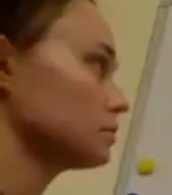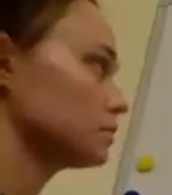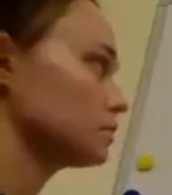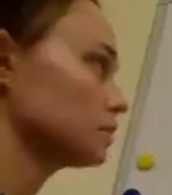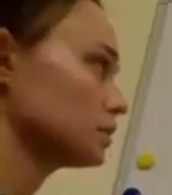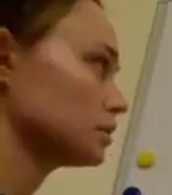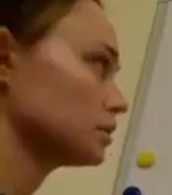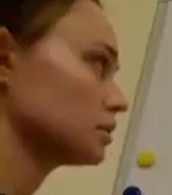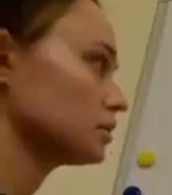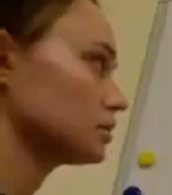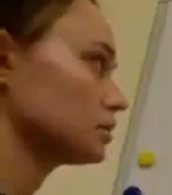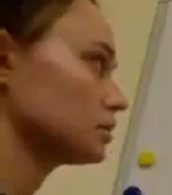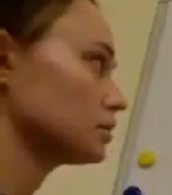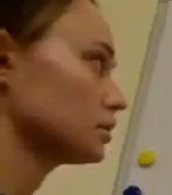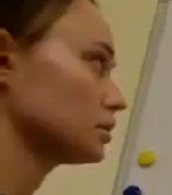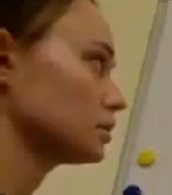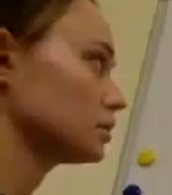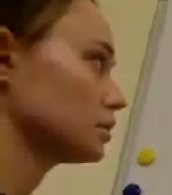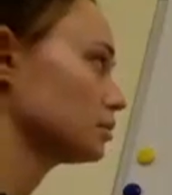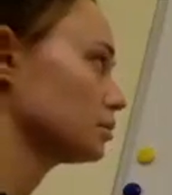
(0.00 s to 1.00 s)
the
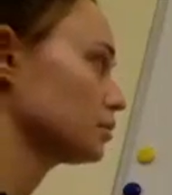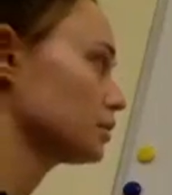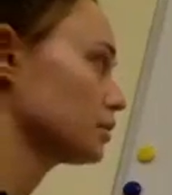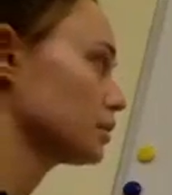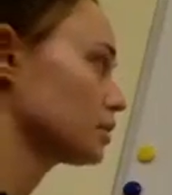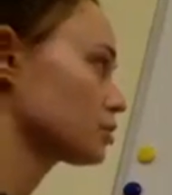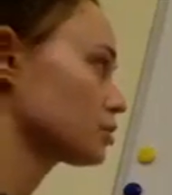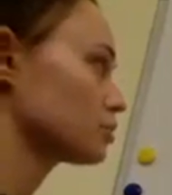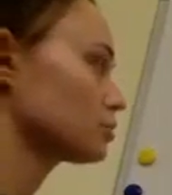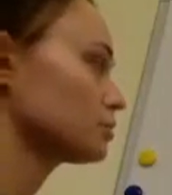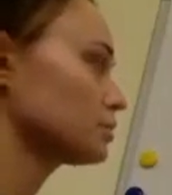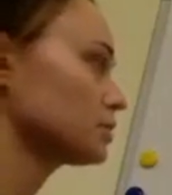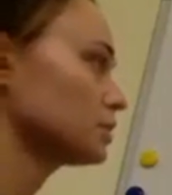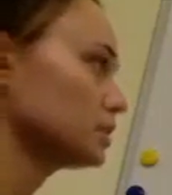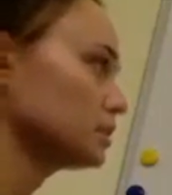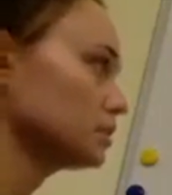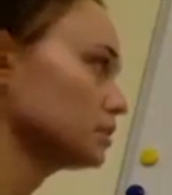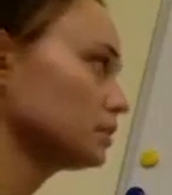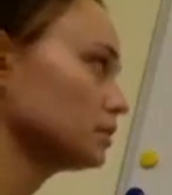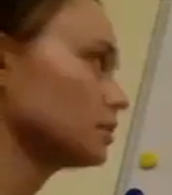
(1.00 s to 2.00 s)
production of
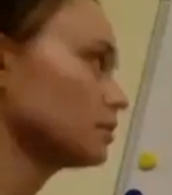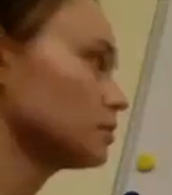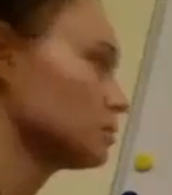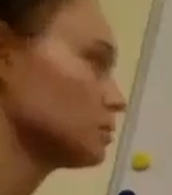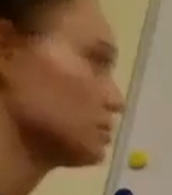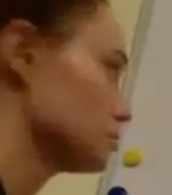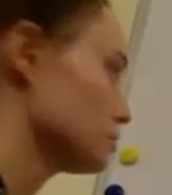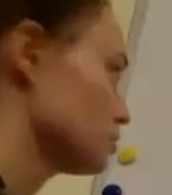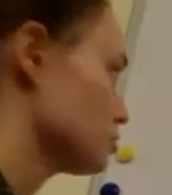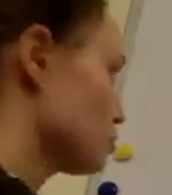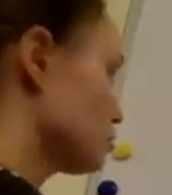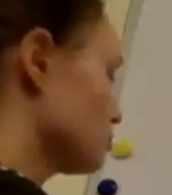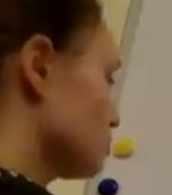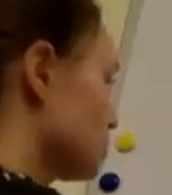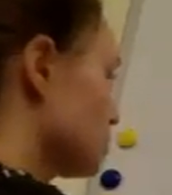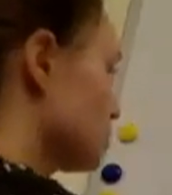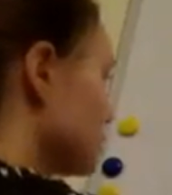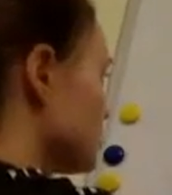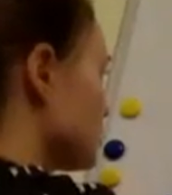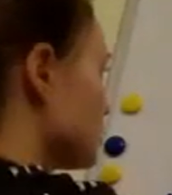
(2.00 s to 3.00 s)
steel and the usage of
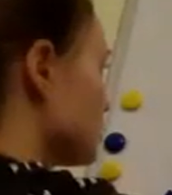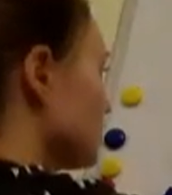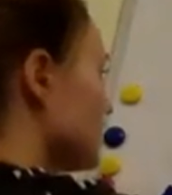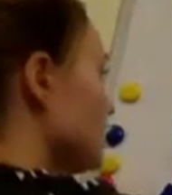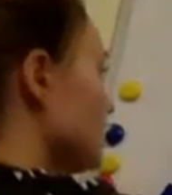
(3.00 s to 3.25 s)
water.